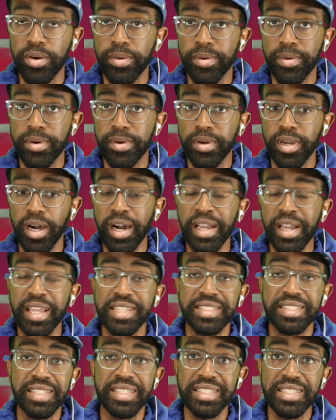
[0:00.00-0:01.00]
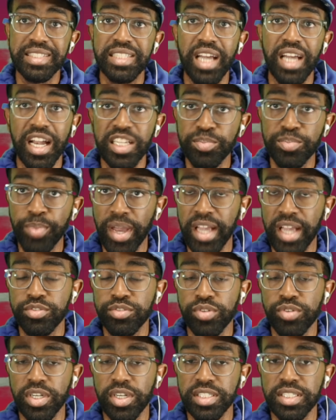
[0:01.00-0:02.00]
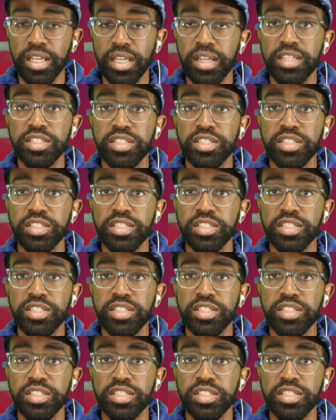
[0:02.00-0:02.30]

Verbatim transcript: against this Giants pass rush. So